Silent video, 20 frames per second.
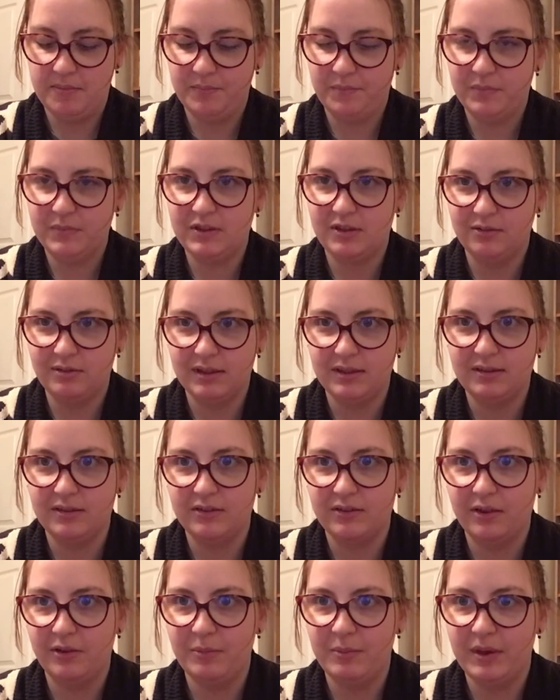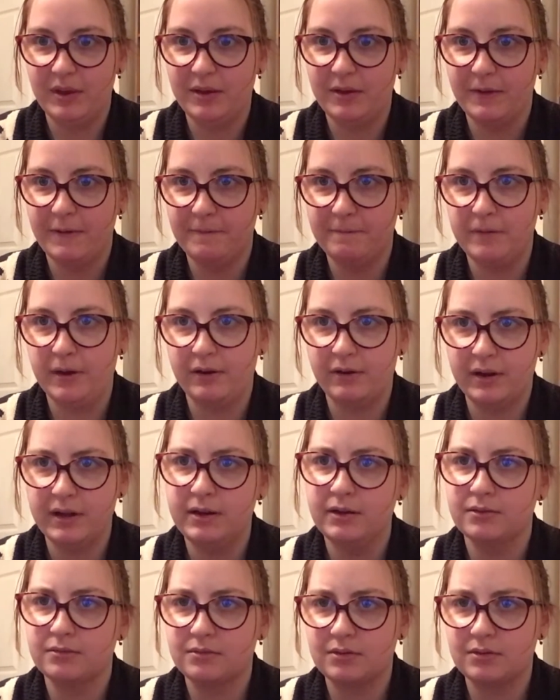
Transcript: So this is going to be a very